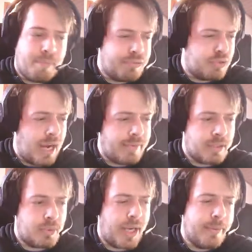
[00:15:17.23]
a
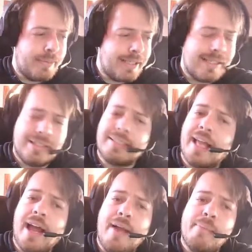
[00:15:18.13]
private variable,
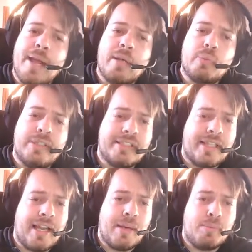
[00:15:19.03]
and we
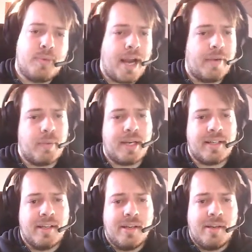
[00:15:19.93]
say
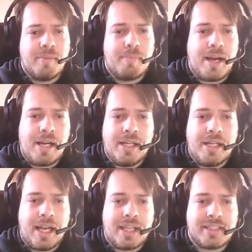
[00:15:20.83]
private
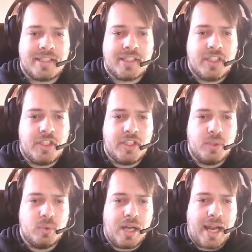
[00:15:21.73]

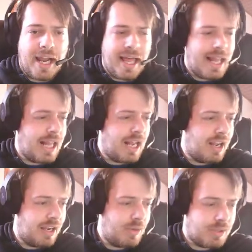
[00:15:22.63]
MySQL,
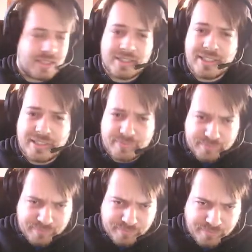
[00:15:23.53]
what is it?
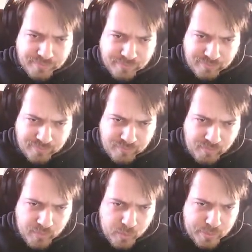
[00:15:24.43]

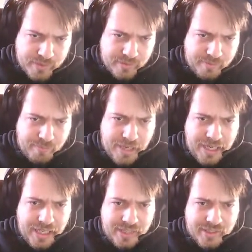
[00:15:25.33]
Oops,
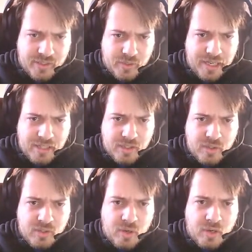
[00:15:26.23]
MySQL
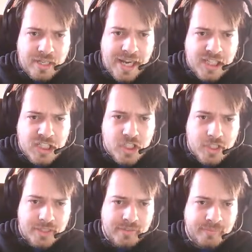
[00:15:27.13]

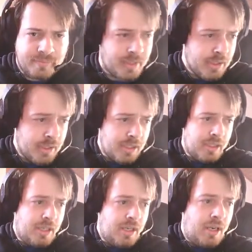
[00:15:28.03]
connection.
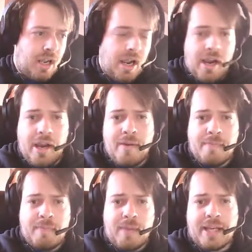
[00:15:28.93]

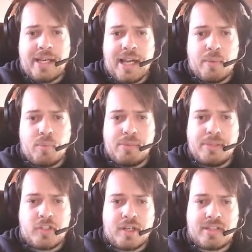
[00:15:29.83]
And the name will
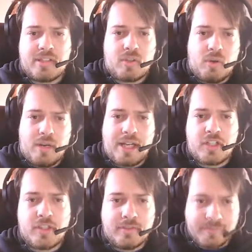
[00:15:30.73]
be just
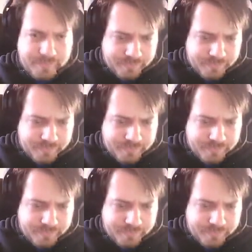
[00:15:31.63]
connection.